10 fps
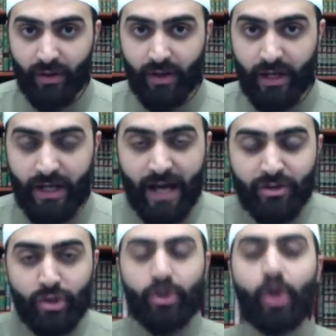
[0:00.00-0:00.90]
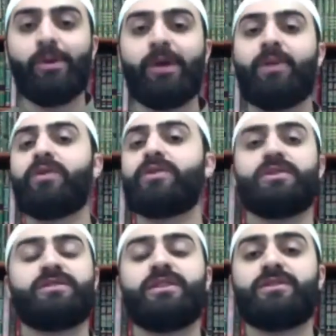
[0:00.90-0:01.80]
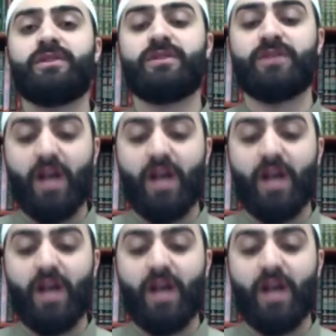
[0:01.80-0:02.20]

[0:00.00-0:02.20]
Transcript: And as you know, my brothers and sisters,